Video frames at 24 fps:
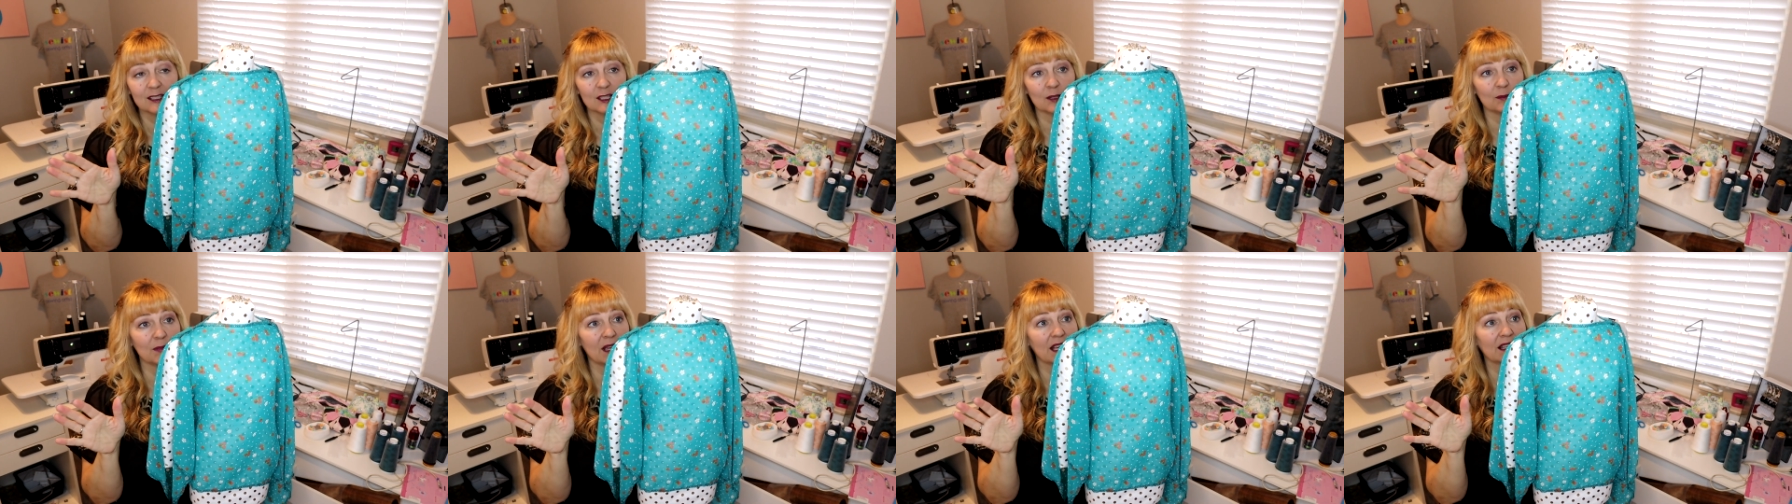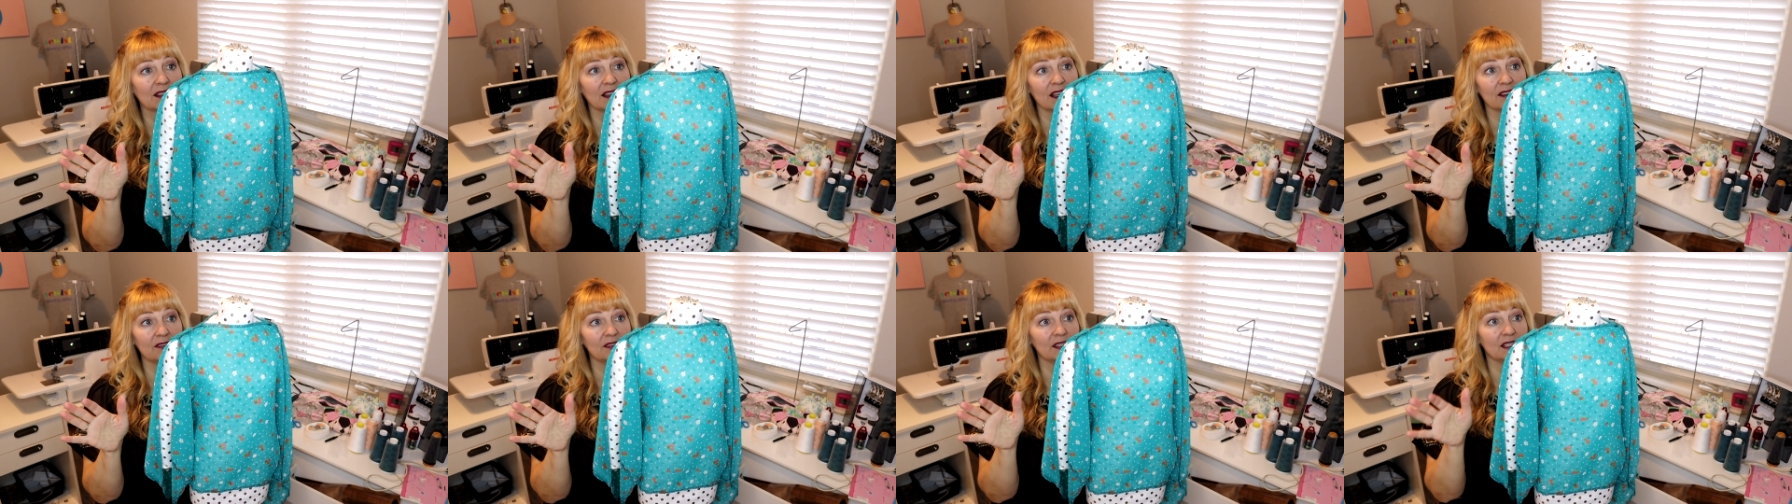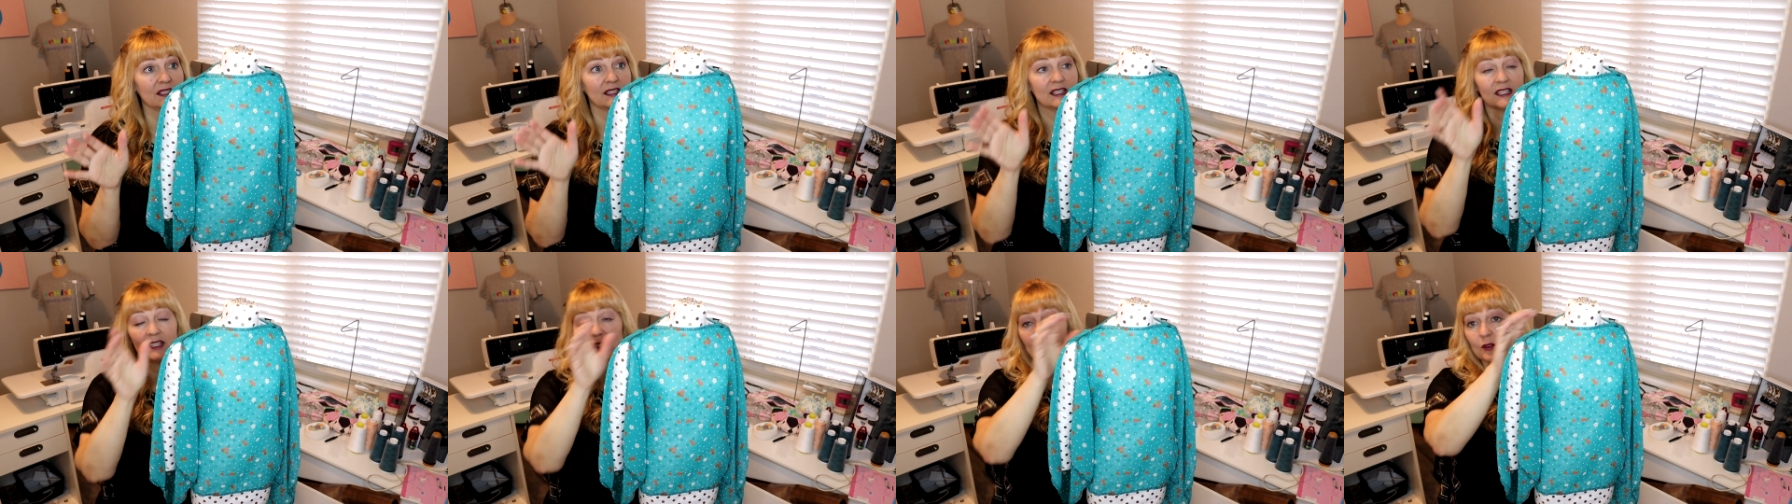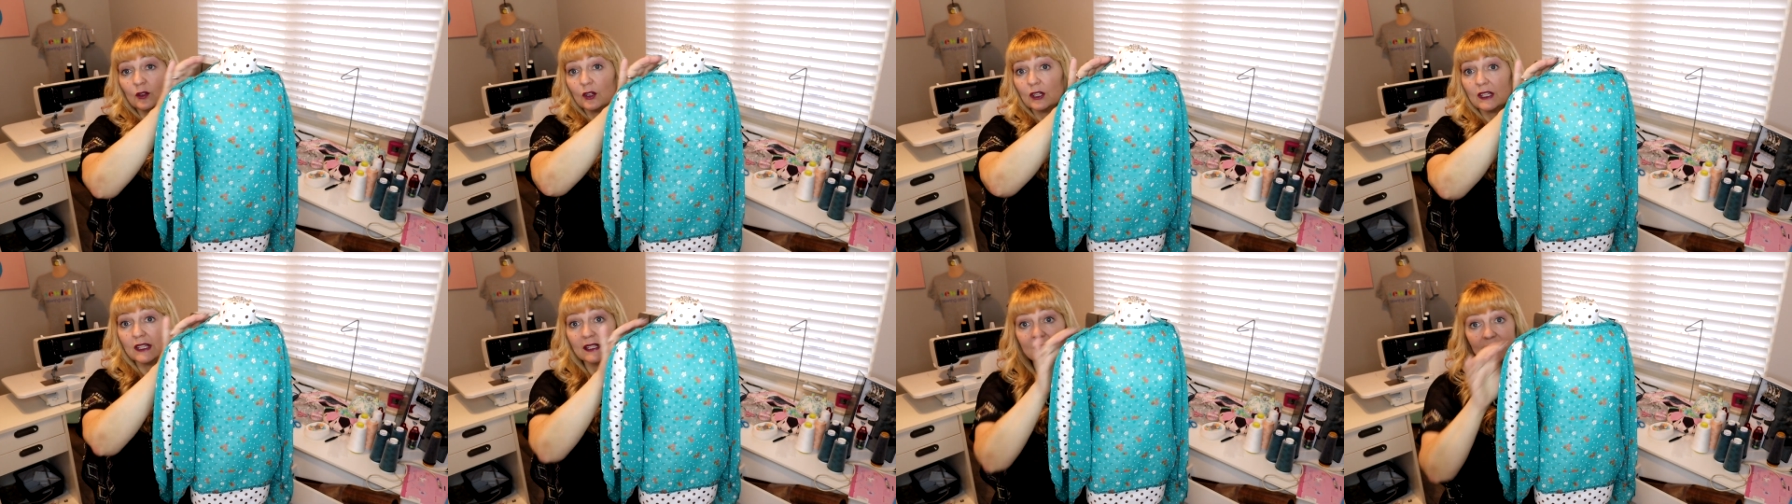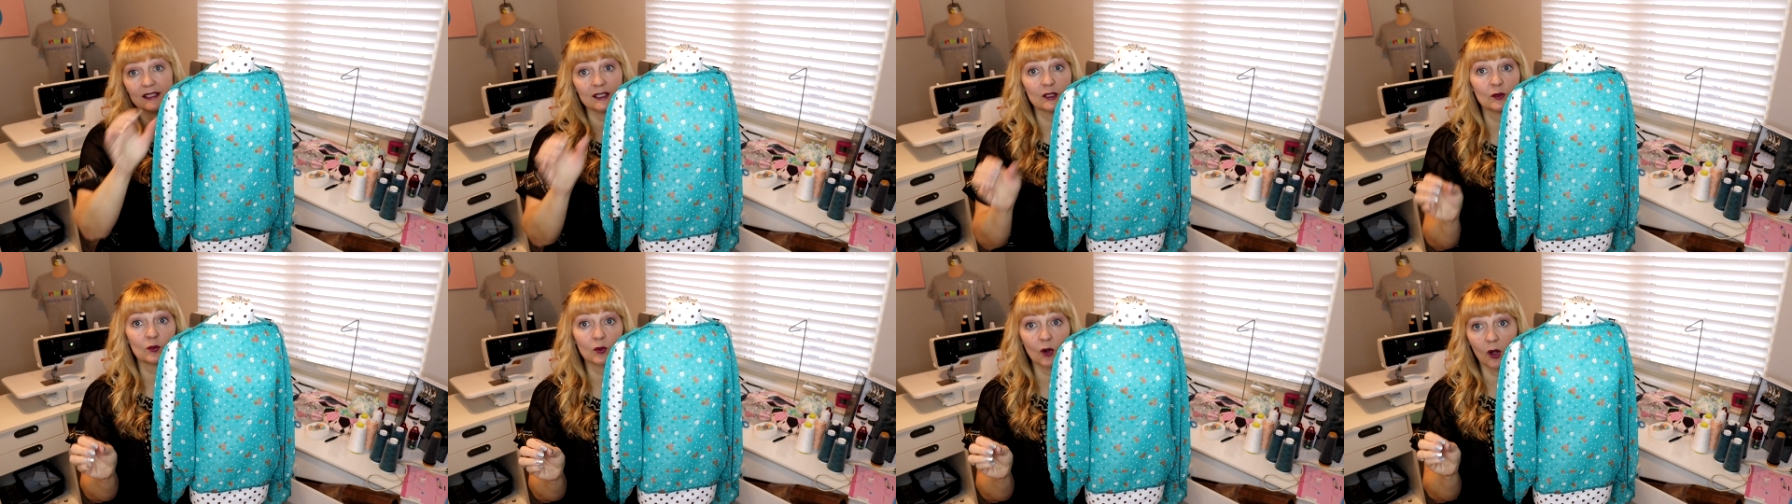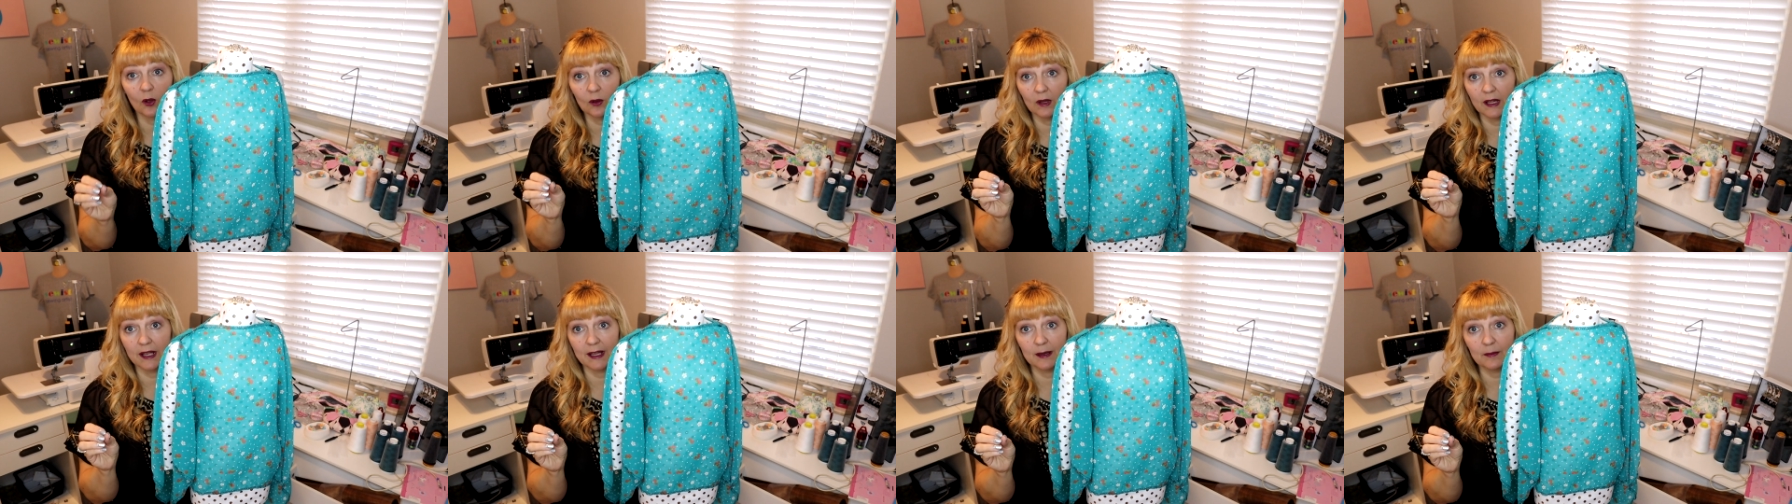to make life easy. You could easily
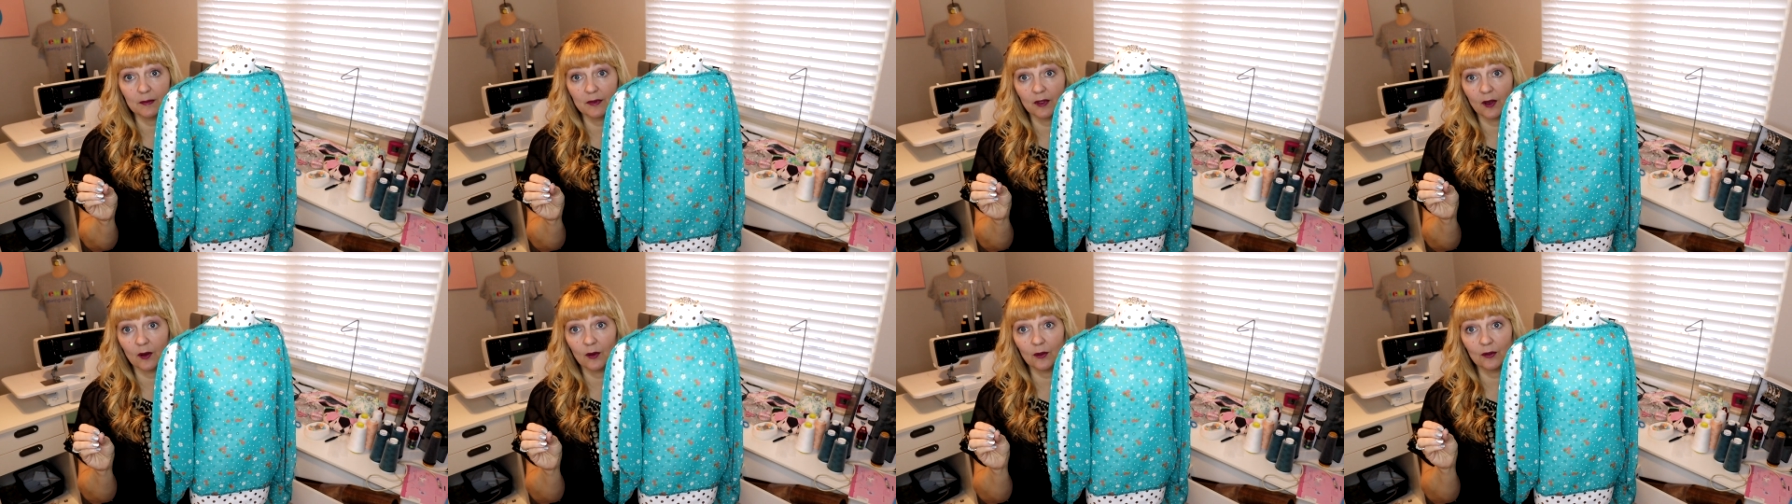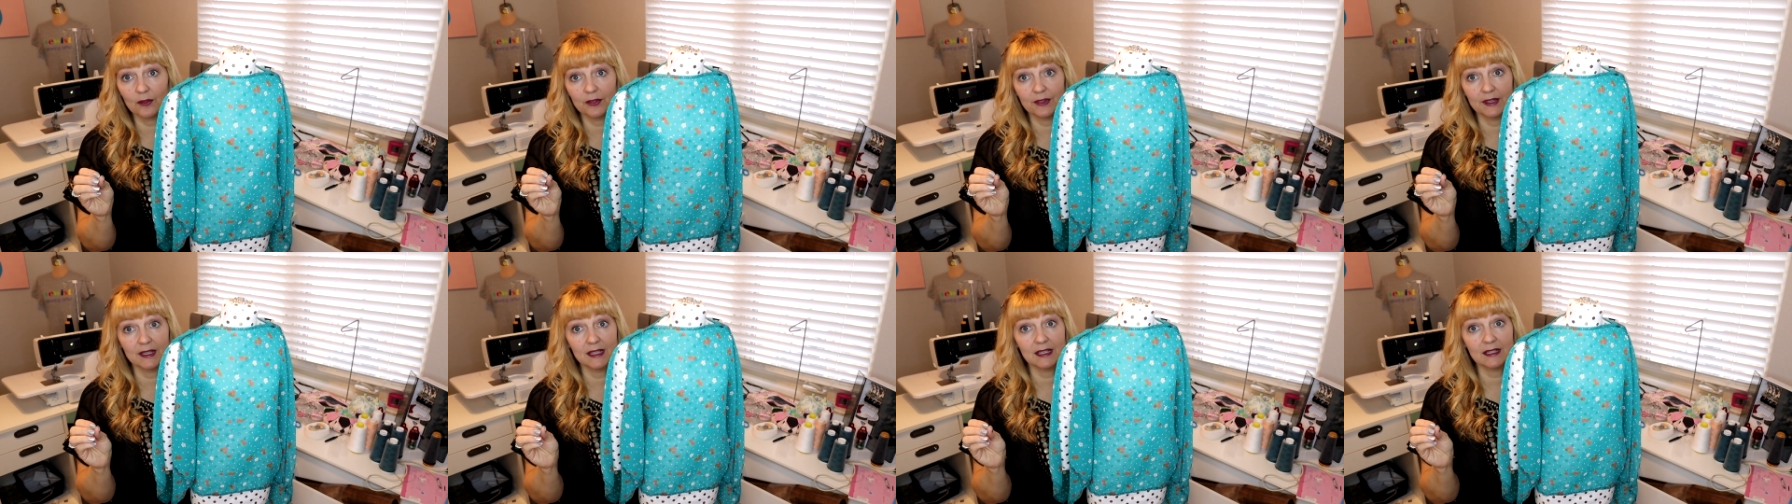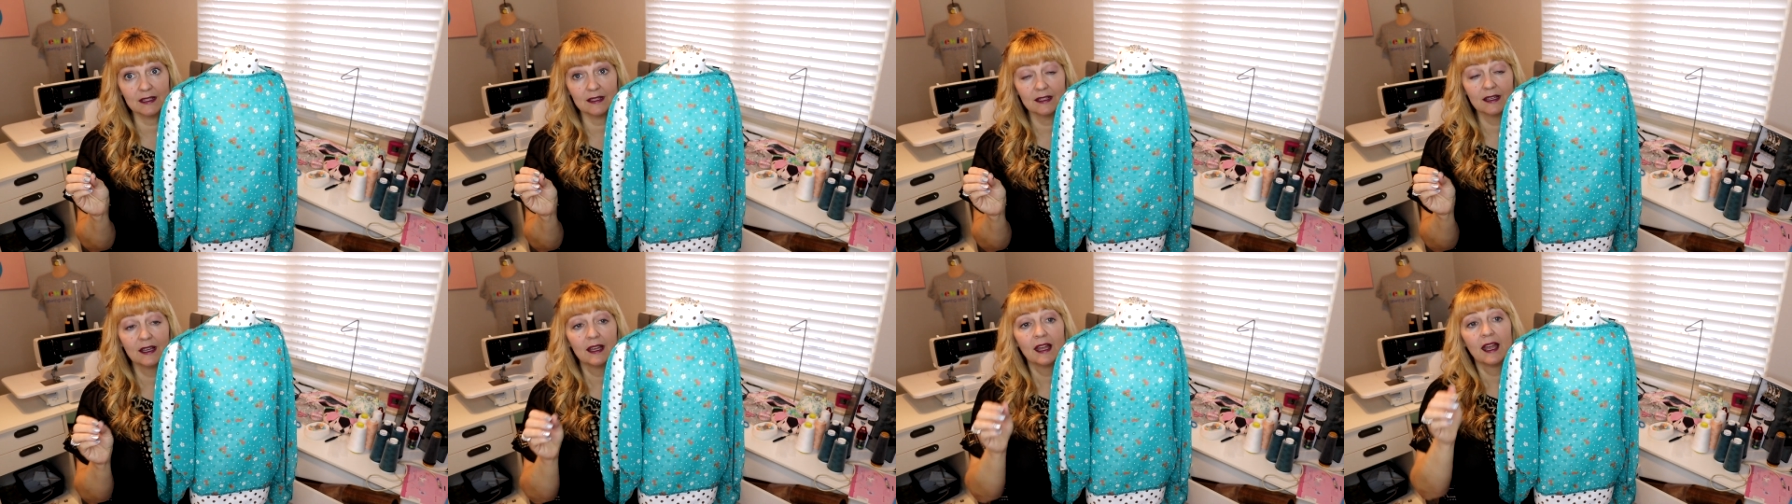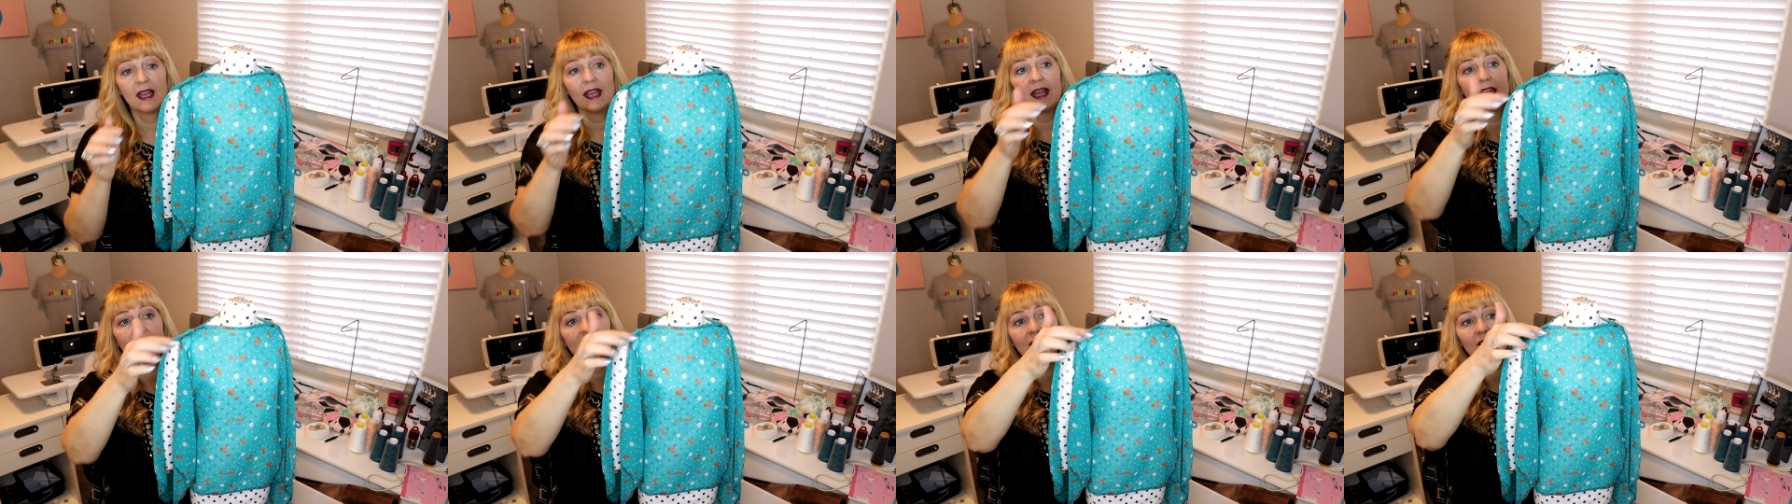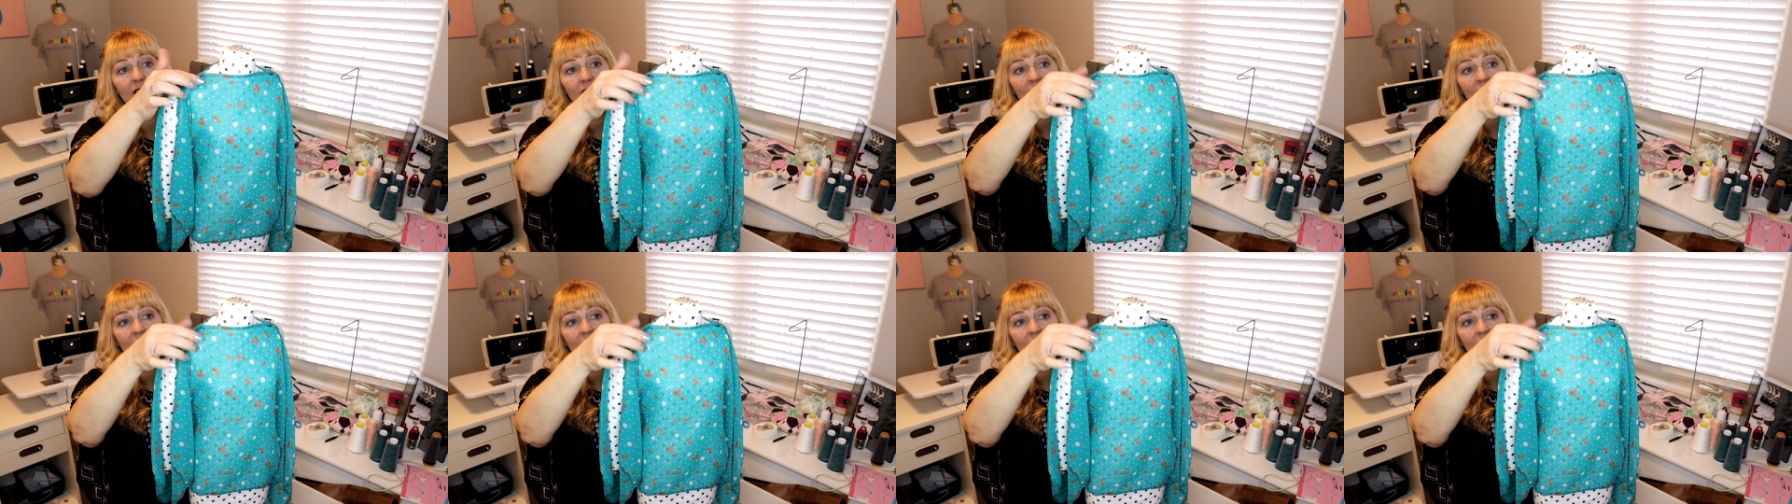roll hem the whole thing and